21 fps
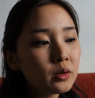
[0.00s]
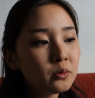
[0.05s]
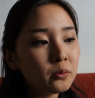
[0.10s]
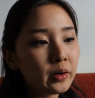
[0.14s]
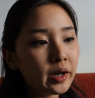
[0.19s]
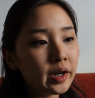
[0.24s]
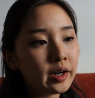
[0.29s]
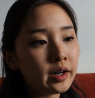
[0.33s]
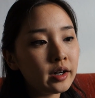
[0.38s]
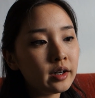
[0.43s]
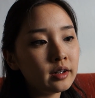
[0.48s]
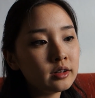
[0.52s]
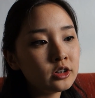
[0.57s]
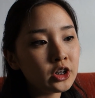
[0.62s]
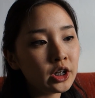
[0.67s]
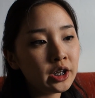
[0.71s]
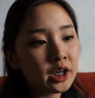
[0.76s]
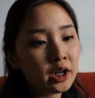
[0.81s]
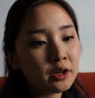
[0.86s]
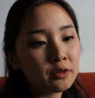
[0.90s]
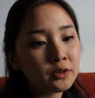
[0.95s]
where
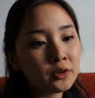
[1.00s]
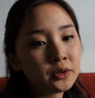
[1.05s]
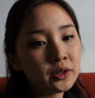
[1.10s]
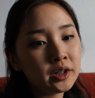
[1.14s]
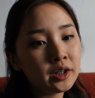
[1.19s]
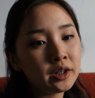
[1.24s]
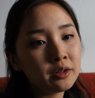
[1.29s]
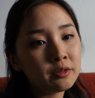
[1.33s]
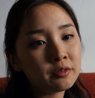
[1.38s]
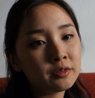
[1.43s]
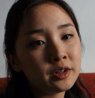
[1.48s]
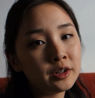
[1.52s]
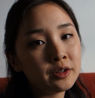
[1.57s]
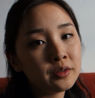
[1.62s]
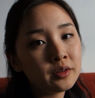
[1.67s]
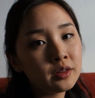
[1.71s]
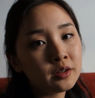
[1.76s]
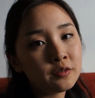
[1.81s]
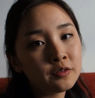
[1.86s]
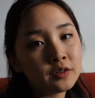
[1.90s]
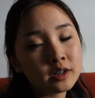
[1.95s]
J.K. Rowling
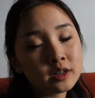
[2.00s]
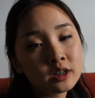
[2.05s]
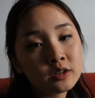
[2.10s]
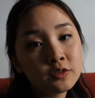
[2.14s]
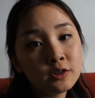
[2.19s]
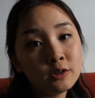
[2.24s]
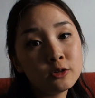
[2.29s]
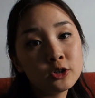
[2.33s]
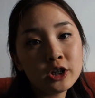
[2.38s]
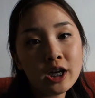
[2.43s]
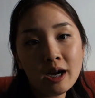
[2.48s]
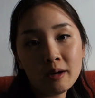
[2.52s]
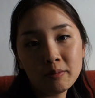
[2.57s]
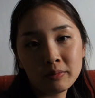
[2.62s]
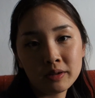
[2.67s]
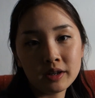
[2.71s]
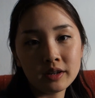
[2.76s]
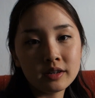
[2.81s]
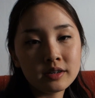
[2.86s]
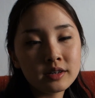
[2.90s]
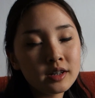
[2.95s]
wrote the first few
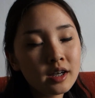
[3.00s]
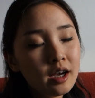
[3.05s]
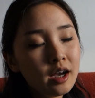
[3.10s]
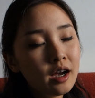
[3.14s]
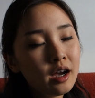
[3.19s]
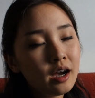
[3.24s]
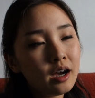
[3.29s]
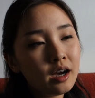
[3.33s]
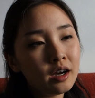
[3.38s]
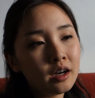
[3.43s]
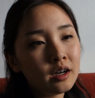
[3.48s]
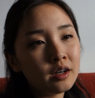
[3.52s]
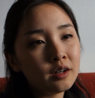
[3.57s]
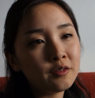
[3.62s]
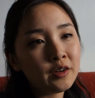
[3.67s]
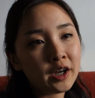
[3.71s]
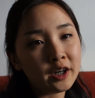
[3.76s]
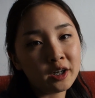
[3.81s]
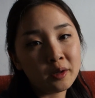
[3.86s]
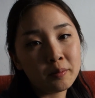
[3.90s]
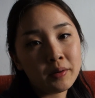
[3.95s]
chapters of
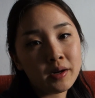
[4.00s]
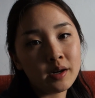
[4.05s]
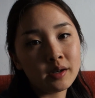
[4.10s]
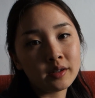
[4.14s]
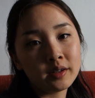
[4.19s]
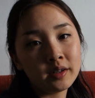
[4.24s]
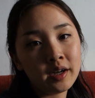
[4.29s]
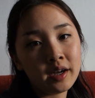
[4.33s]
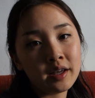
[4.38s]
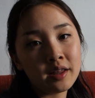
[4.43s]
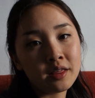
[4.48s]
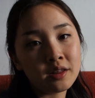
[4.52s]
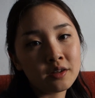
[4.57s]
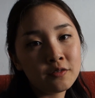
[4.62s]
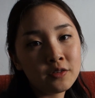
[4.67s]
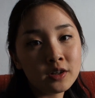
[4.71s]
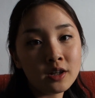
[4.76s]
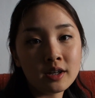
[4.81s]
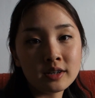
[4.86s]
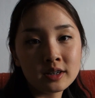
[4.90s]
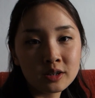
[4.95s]
Harry Potter and the
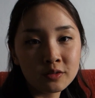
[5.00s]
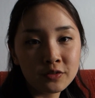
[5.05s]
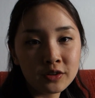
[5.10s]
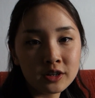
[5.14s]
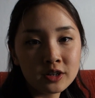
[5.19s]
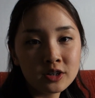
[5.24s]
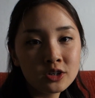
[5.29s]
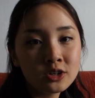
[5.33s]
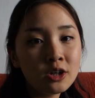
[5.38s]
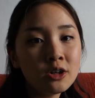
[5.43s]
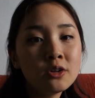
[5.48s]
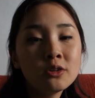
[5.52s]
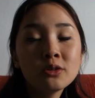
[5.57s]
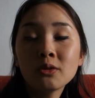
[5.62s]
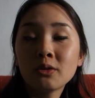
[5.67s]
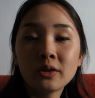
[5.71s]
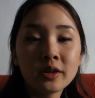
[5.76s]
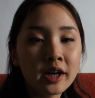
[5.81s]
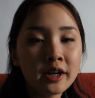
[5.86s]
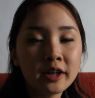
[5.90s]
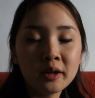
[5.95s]
Philosopher's Stone,
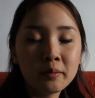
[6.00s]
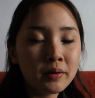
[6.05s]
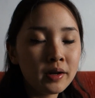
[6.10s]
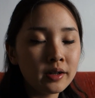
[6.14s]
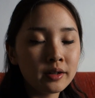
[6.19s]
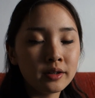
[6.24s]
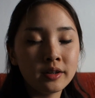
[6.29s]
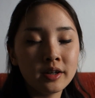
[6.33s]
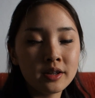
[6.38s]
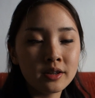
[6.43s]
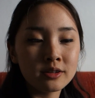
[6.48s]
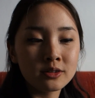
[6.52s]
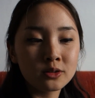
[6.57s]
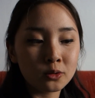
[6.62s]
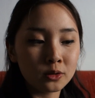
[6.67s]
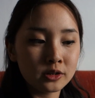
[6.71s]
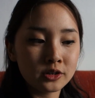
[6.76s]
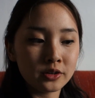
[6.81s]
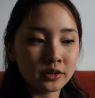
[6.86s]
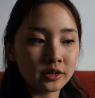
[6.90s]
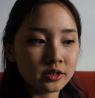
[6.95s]
or Harry Potter and the
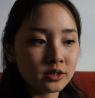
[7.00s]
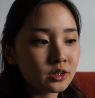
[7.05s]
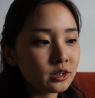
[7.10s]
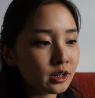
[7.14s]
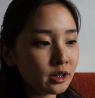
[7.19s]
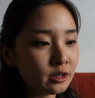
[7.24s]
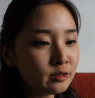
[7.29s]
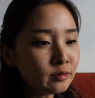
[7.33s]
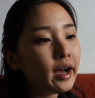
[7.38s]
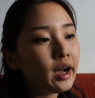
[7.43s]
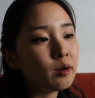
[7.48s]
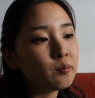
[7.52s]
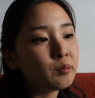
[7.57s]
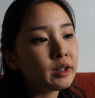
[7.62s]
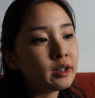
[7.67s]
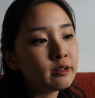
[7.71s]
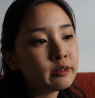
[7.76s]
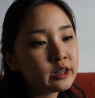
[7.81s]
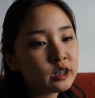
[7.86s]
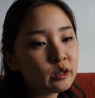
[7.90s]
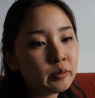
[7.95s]
Sorcerer's Stone. There
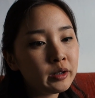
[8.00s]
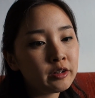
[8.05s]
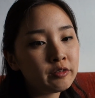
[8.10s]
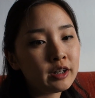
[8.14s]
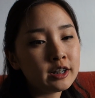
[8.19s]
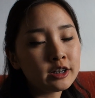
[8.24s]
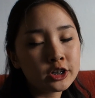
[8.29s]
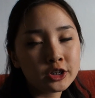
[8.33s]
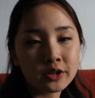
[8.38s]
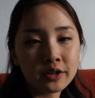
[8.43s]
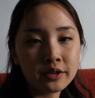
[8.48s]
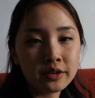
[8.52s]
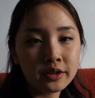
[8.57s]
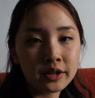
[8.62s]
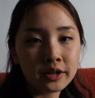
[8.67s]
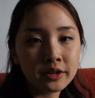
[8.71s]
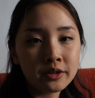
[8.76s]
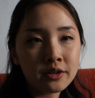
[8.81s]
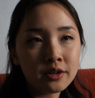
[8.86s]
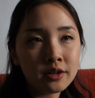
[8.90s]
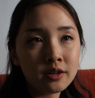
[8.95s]
used to be a restaurant
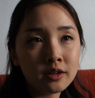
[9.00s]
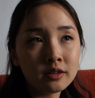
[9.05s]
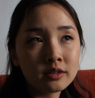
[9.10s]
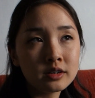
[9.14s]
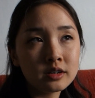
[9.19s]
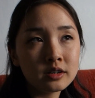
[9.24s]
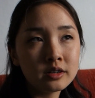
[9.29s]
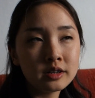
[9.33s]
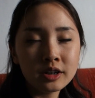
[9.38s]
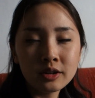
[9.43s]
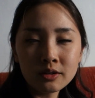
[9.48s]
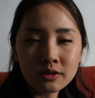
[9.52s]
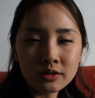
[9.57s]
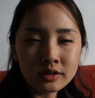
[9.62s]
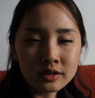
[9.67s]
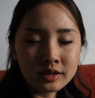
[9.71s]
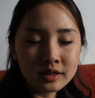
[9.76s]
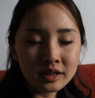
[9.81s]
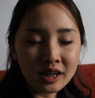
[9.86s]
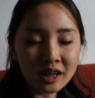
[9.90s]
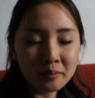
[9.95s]
there called
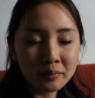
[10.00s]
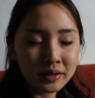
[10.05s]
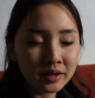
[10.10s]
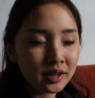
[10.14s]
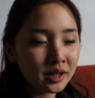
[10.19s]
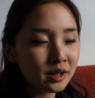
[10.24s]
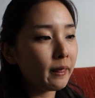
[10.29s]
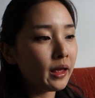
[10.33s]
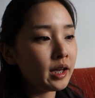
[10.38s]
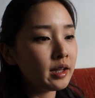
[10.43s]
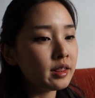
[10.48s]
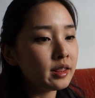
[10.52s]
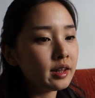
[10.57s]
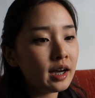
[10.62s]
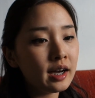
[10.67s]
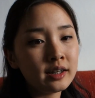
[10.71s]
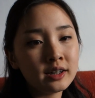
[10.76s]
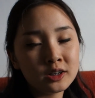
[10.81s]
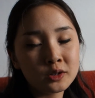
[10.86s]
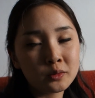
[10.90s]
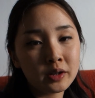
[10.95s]
Nichols, I believe, and
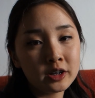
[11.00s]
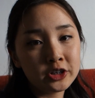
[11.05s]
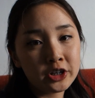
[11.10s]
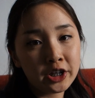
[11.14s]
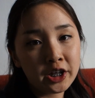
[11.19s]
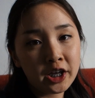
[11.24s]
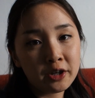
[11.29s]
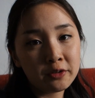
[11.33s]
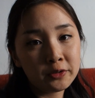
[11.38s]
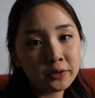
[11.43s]
that is where J.K.